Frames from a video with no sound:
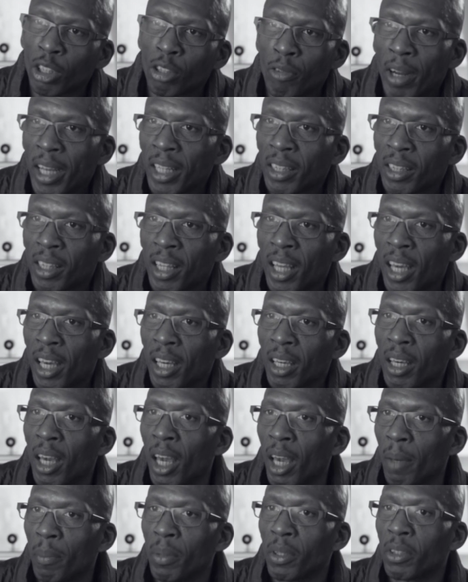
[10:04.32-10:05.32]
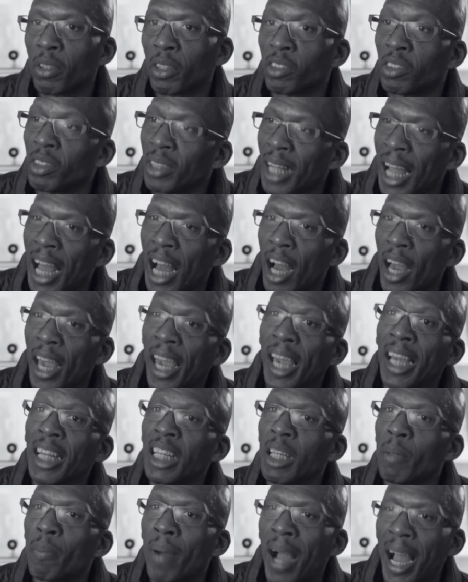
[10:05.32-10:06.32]
great thing, because now
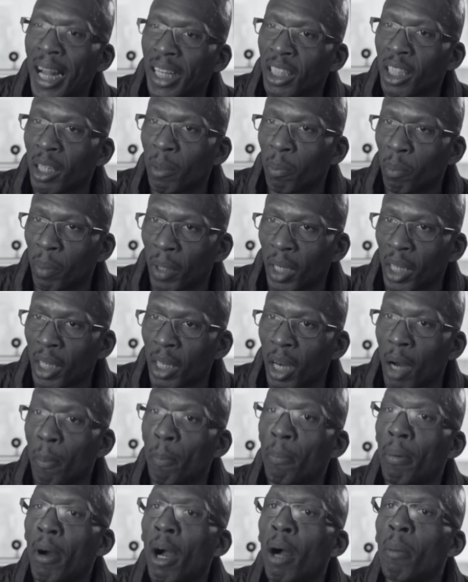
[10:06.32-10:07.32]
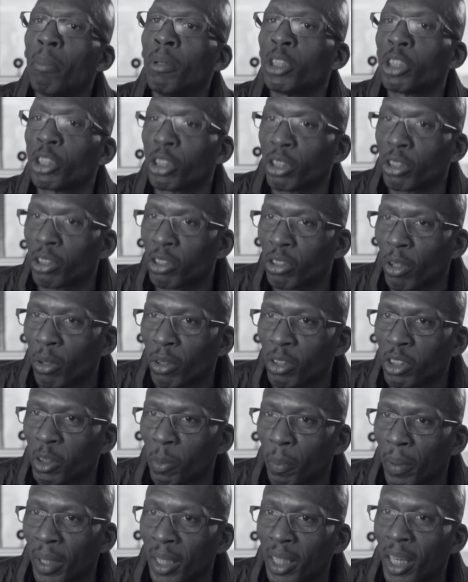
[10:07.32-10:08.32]
anybody could be a publisher, so to
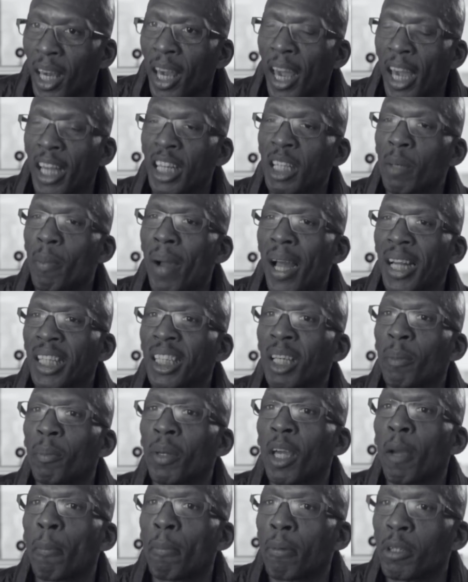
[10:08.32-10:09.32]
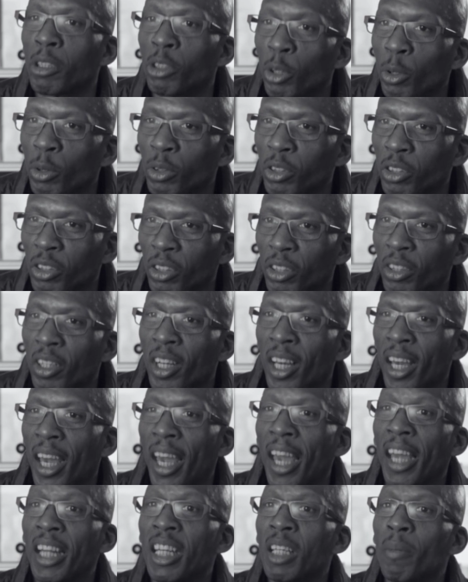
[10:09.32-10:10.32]
speak. Anybody could be a producer.
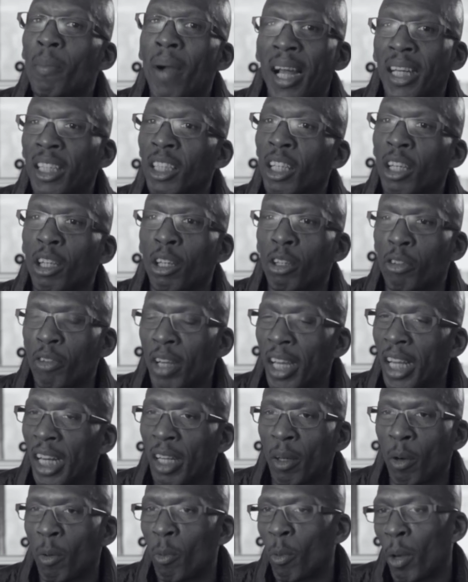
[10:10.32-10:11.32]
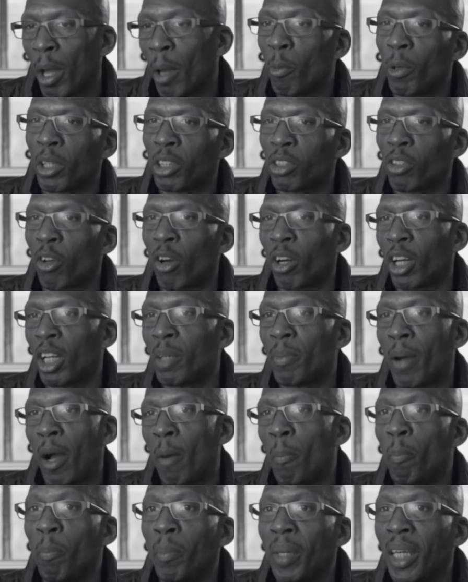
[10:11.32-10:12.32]
Anybody can create. And we're talking
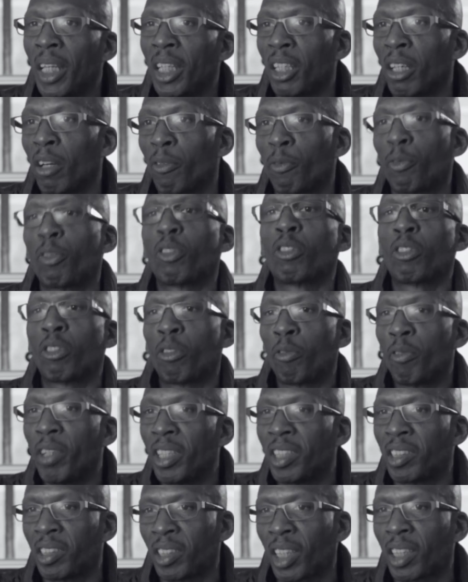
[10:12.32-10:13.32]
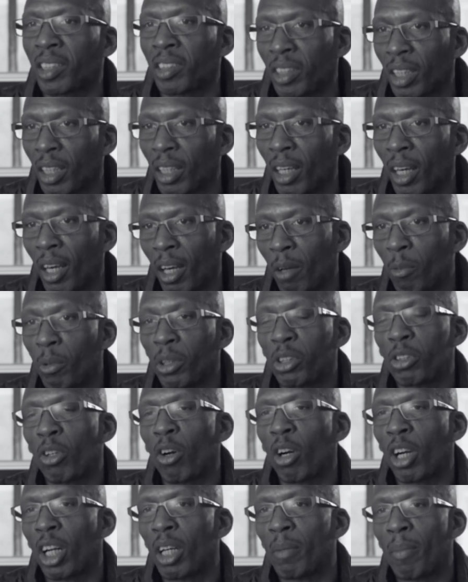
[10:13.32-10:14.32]
about media 360. We're
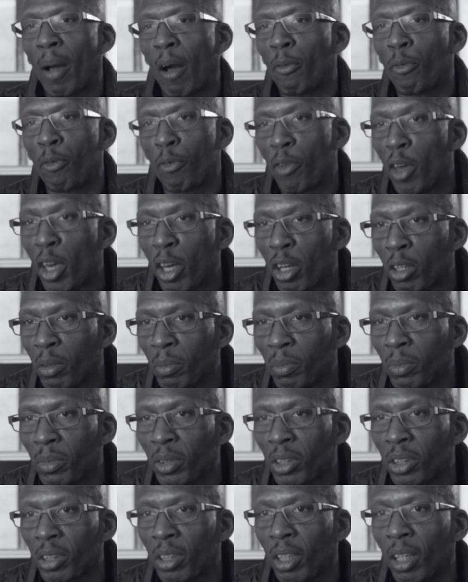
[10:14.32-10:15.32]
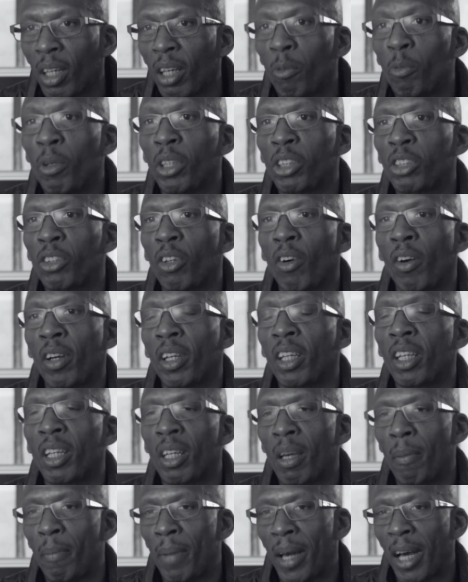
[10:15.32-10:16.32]
talking about films. We're
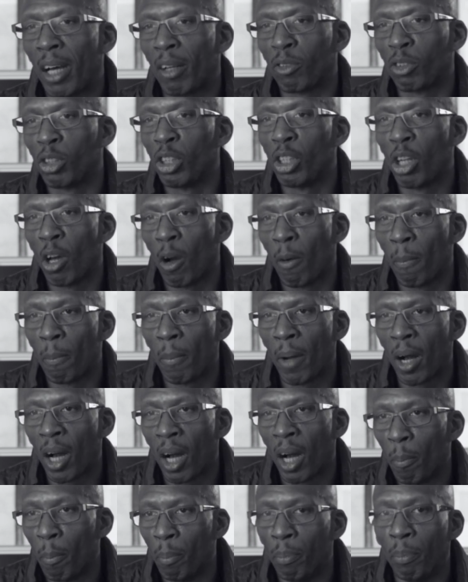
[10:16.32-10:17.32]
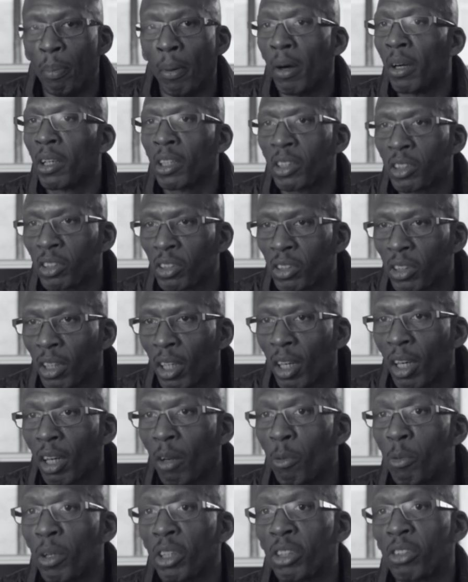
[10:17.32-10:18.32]
talking about, you know, books.
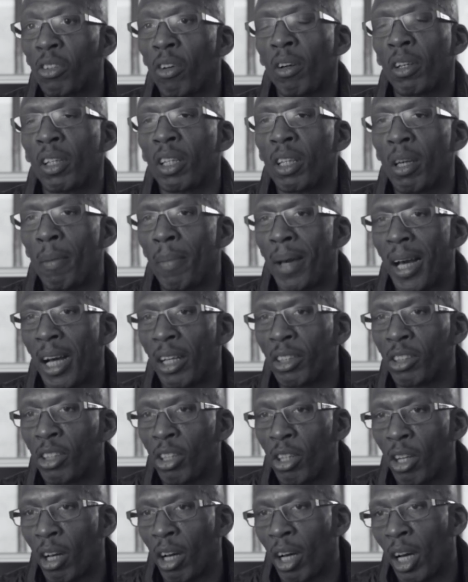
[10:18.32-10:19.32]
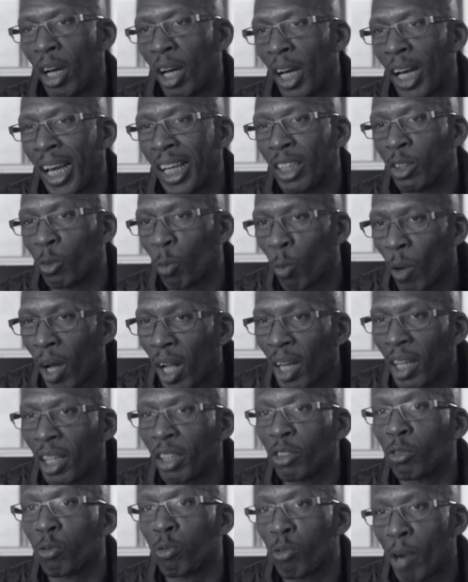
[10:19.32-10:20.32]
We're talking about, you know, as well
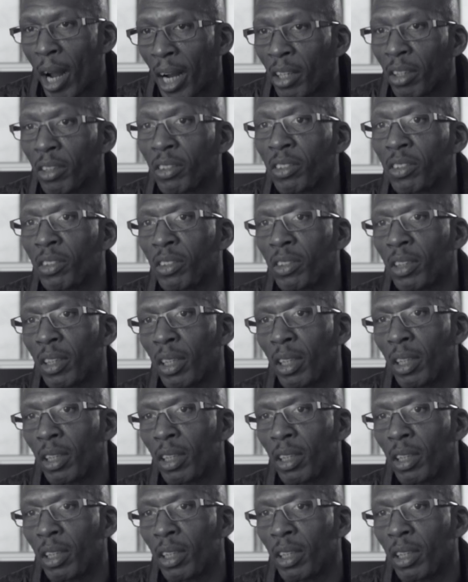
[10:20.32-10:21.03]
as records.